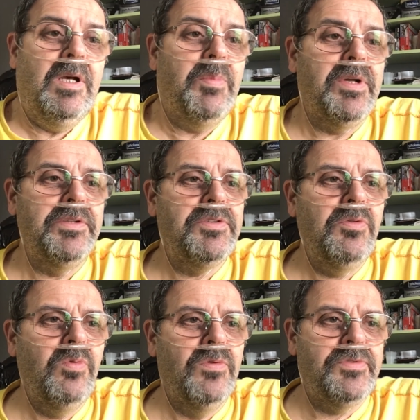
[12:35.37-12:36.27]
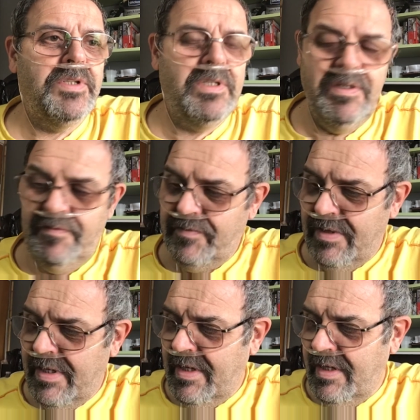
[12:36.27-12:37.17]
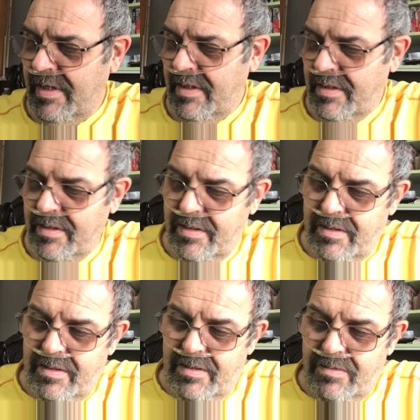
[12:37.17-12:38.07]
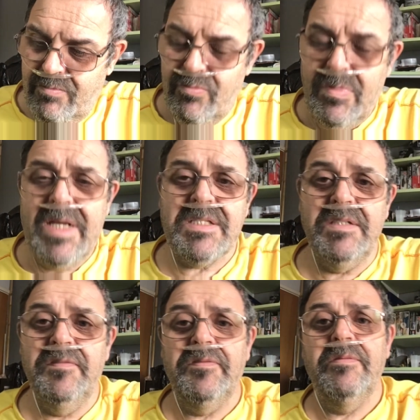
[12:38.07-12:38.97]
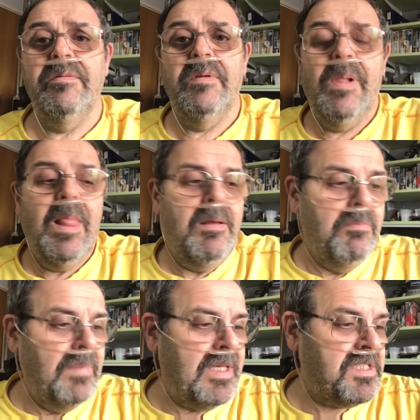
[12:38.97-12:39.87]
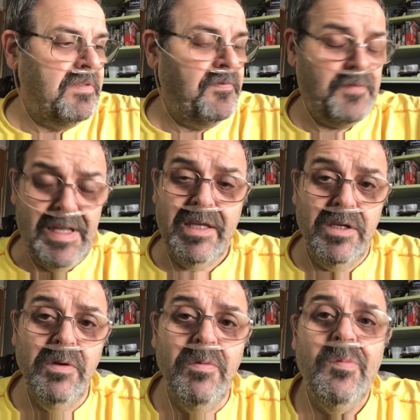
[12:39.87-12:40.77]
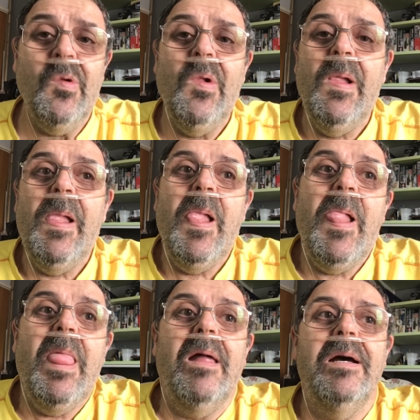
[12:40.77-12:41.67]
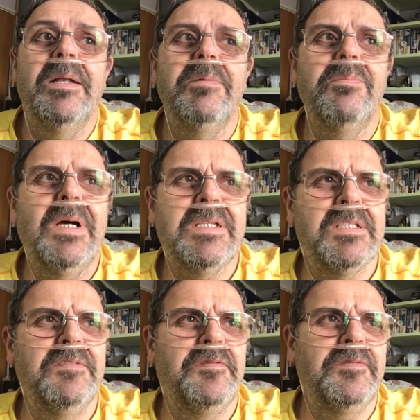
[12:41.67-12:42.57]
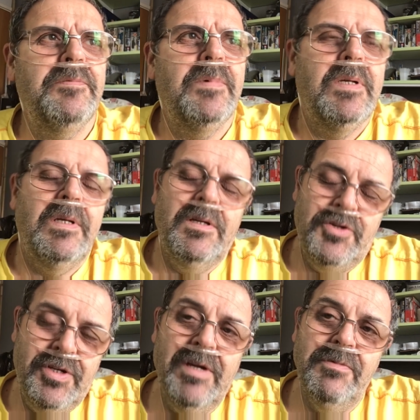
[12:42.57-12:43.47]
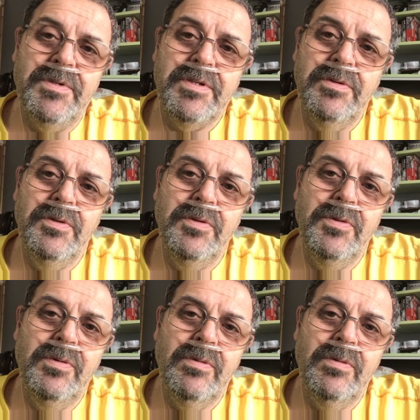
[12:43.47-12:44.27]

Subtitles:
But I do want to give a massive thank you and a massive shout to,